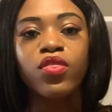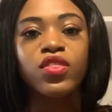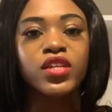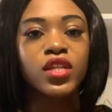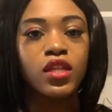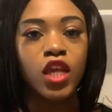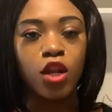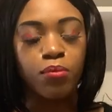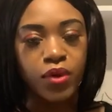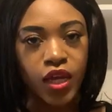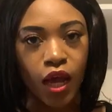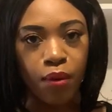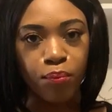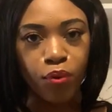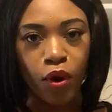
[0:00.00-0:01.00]
this can
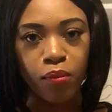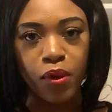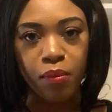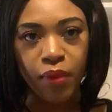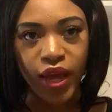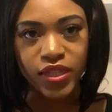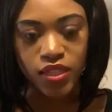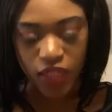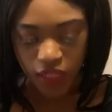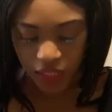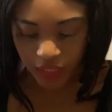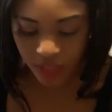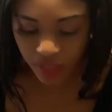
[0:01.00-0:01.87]
become problematic,